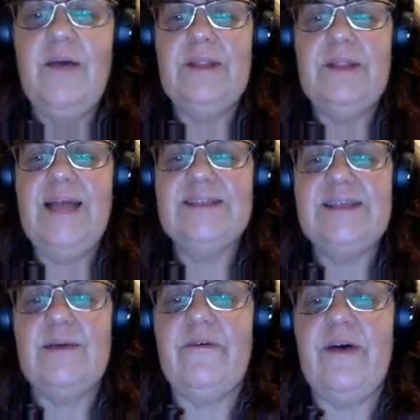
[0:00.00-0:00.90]
Plants,
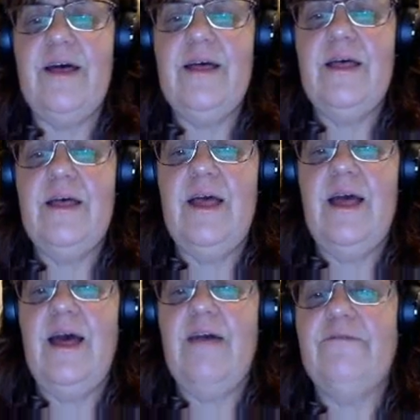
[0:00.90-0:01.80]
however,
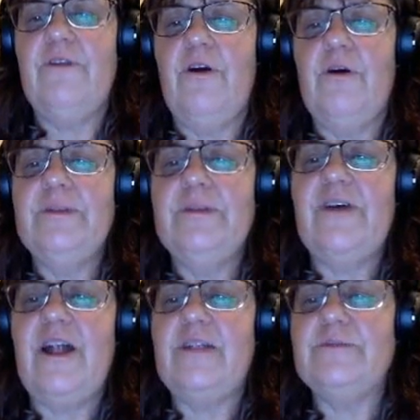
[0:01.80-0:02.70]
have phloem and
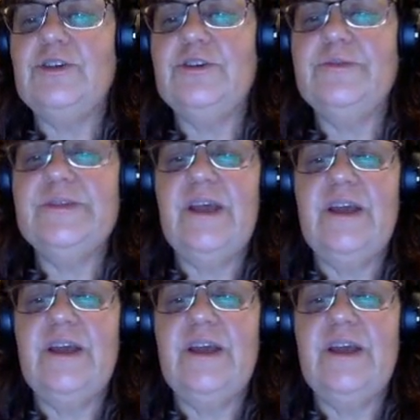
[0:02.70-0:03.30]
xylem tubes